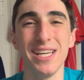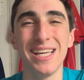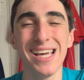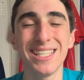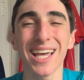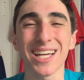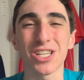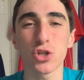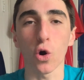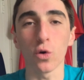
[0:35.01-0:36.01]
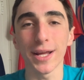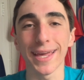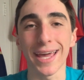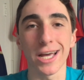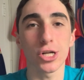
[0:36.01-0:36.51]
he's like a
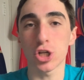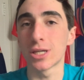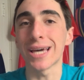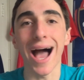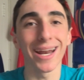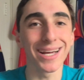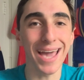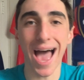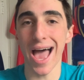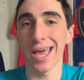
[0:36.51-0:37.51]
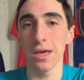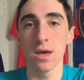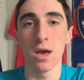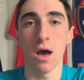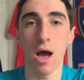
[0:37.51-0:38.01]
starting-ish kind of guy
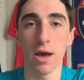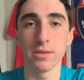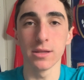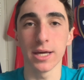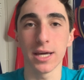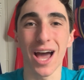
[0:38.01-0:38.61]
uh, in the league.